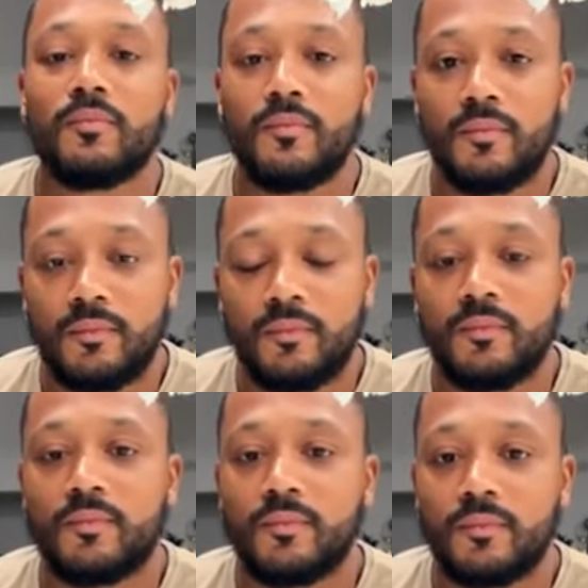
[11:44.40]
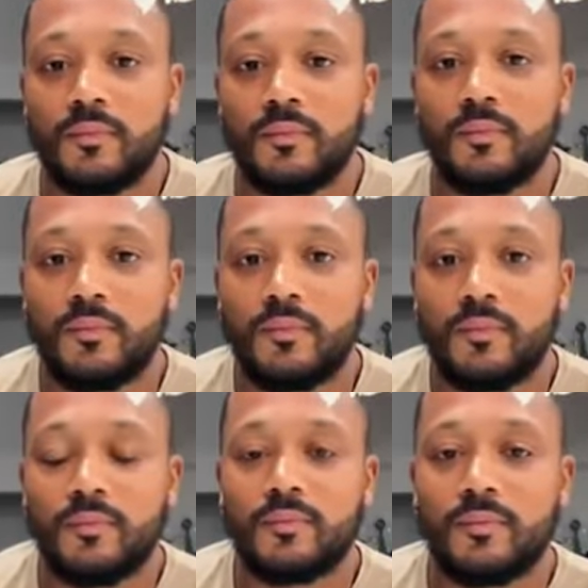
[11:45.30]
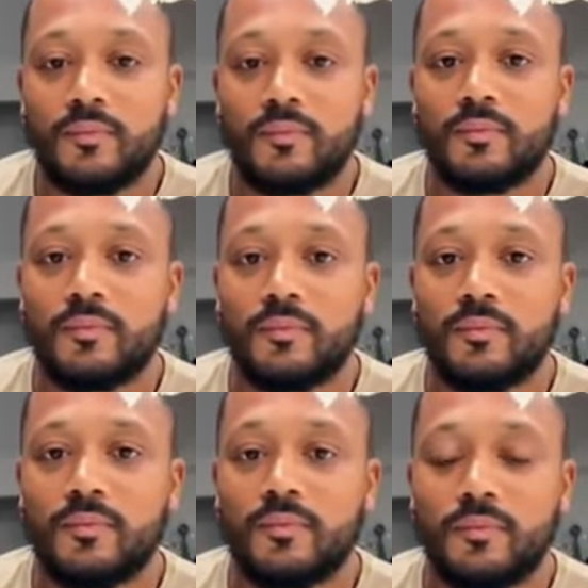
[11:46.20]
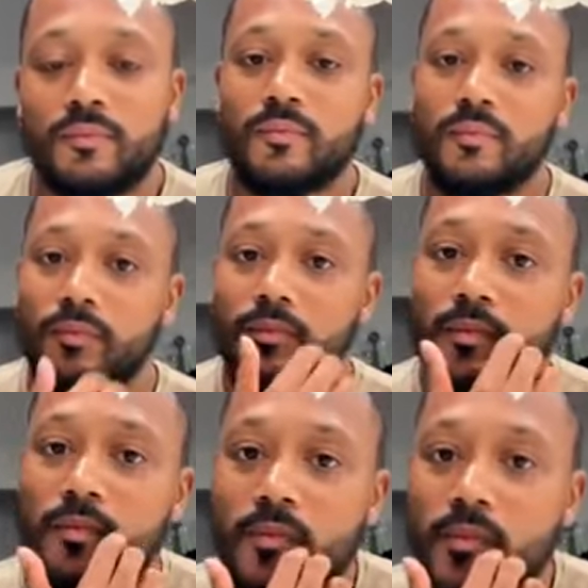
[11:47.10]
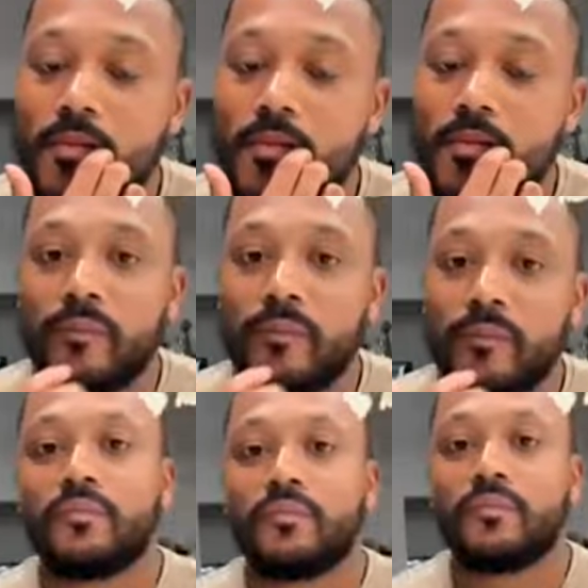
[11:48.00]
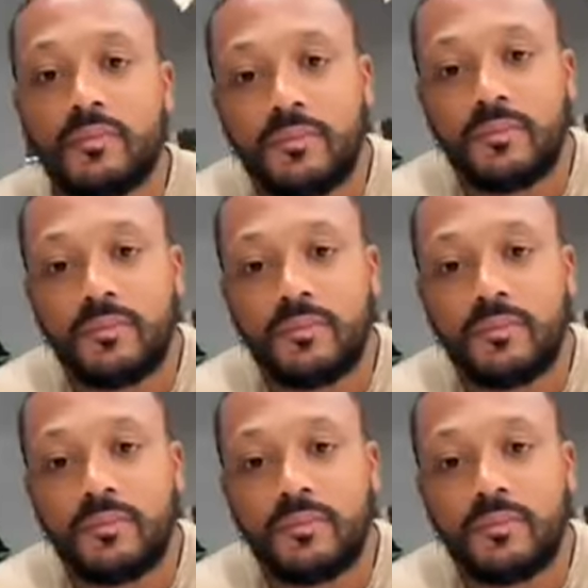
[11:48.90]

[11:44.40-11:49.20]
This person isn't speaking.